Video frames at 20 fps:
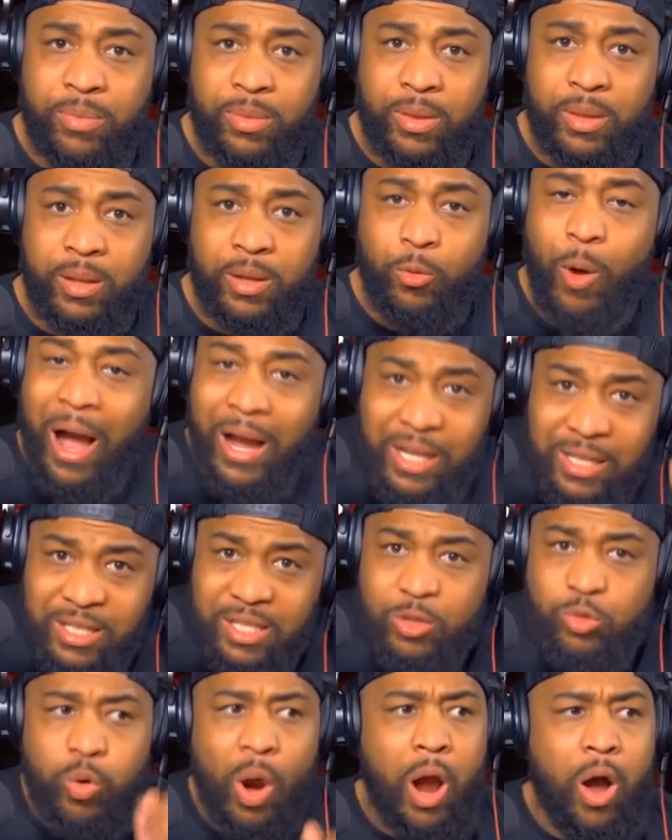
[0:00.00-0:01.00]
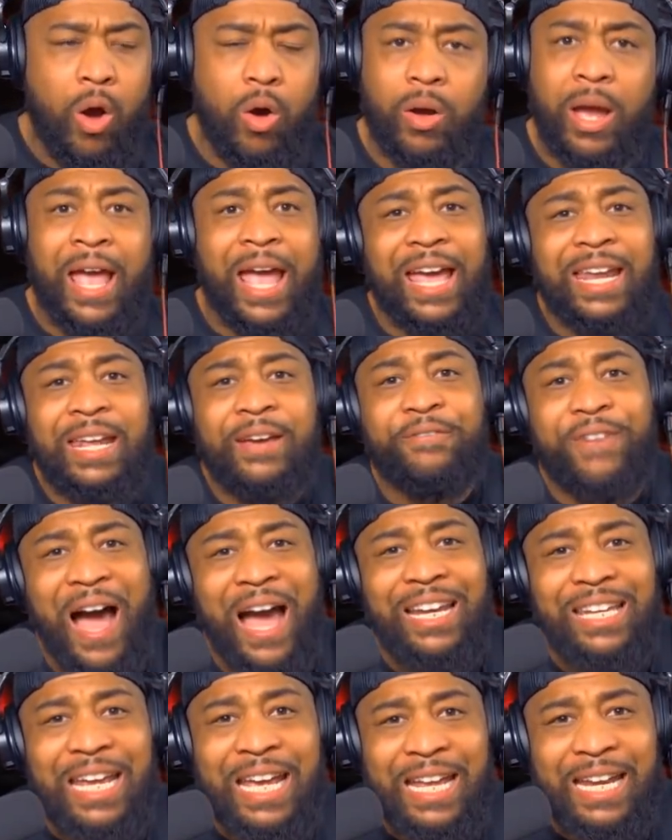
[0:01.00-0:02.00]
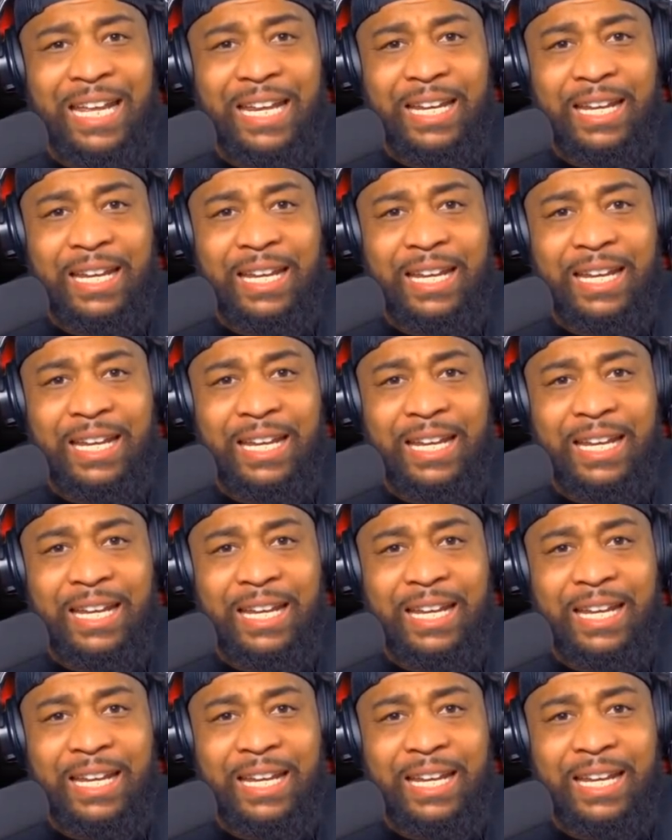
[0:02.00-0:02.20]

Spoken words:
Why? Because it's wrong. And if I did